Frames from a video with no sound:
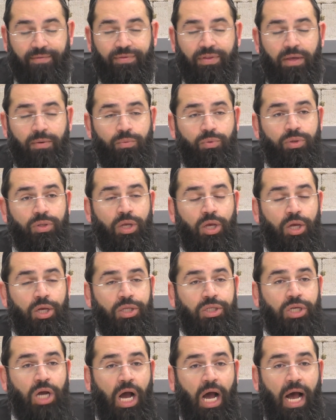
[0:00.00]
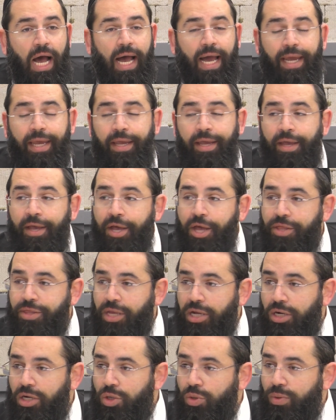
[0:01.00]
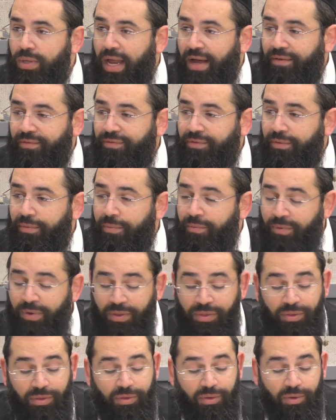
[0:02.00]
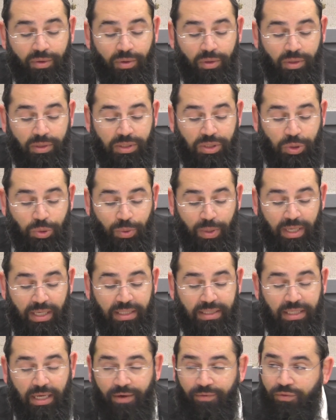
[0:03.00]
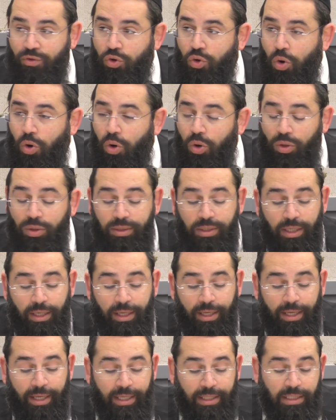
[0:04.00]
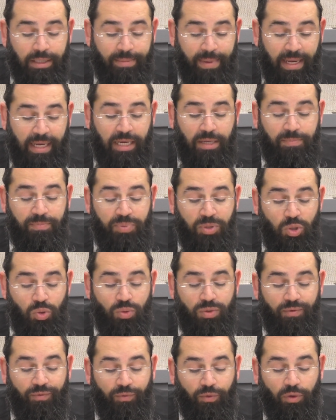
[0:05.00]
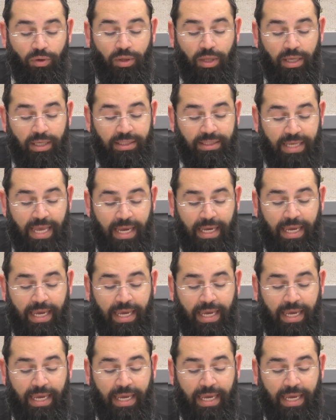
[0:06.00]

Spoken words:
they would tie their lulav with strings of gold to make it beautiful. It's